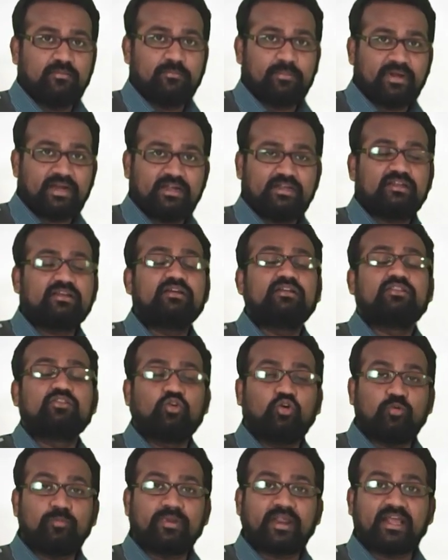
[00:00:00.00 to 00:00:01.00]
but
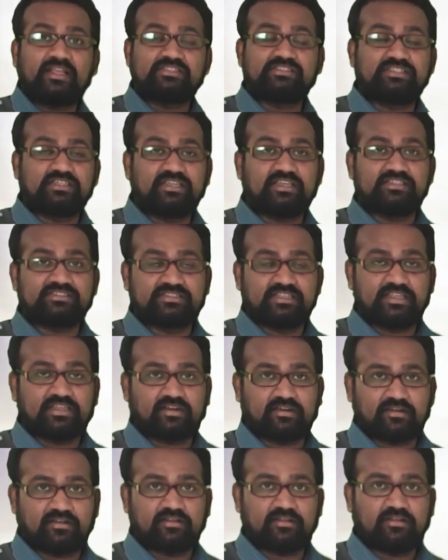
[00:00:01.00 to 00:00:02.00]
no branching is
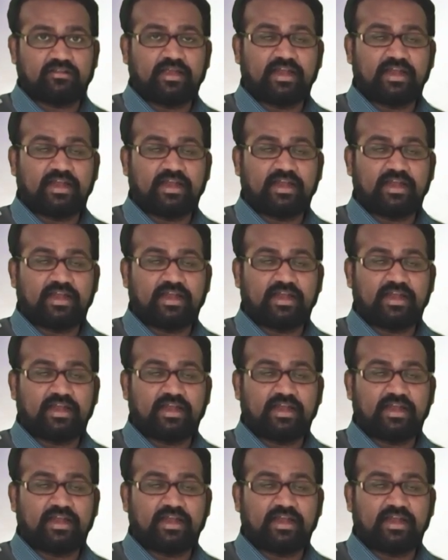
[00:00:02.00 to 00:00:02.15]
there.